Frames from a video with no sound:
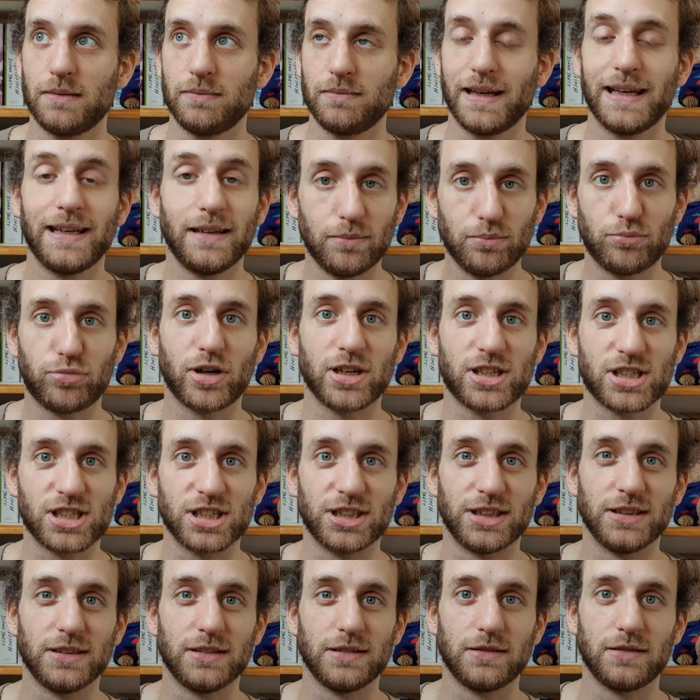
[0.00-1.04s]
in
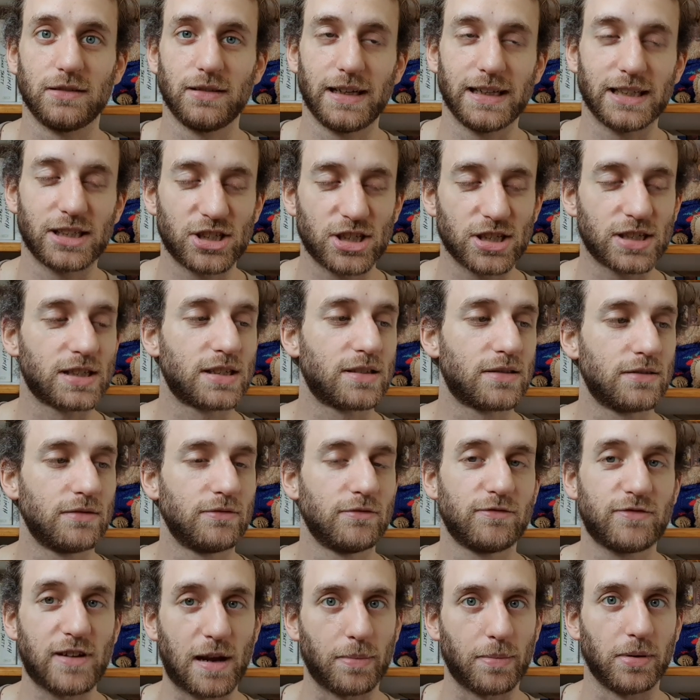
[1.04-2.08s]
Britain. It's just
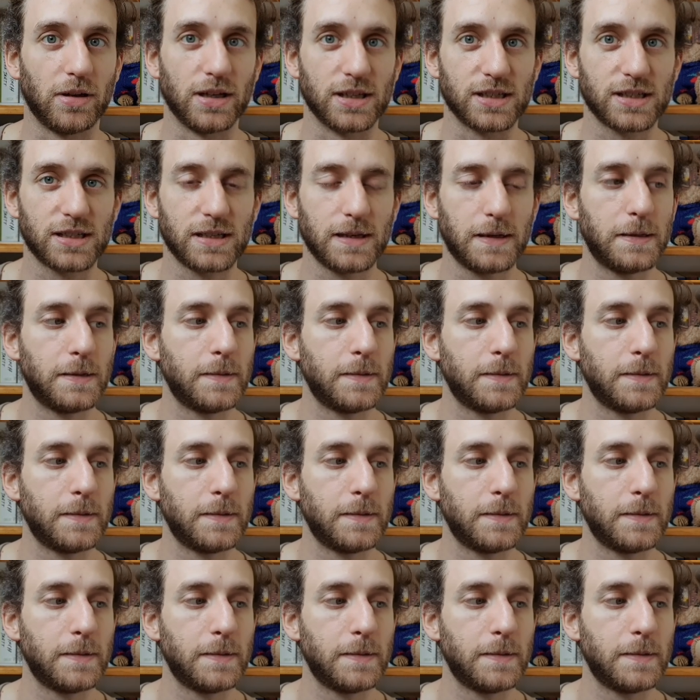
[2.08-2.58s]
fabulous.